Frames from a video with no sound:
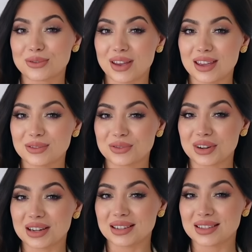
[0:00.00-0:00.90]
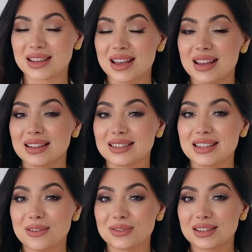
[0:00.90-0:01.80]
your favorite
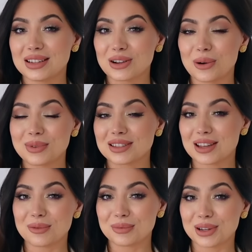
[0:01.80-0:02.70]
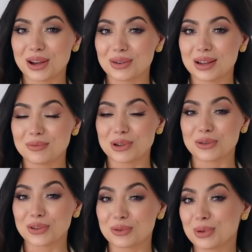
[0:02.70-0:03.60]
definitely comments down below let me know
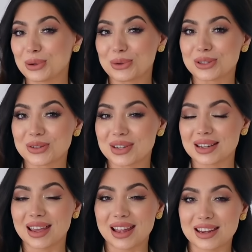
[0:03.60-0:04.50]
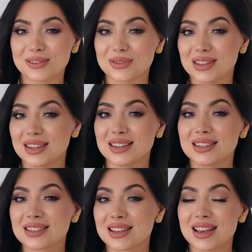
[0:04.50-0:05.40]
if you'll be ordering any of
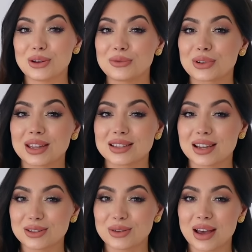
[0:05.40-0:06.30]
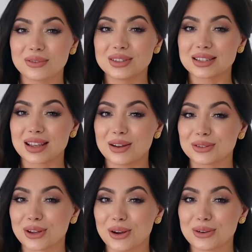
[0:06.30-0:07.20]
these don't forget i do have
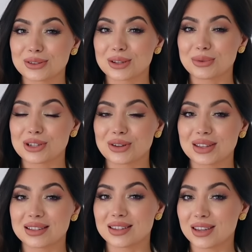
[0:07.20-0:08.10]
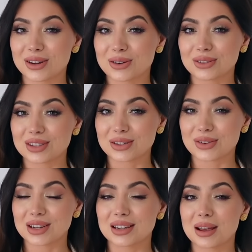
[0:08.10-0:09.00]
discount code which you can see here on the
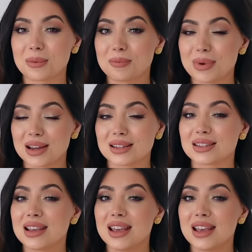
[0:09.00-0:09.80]
screen but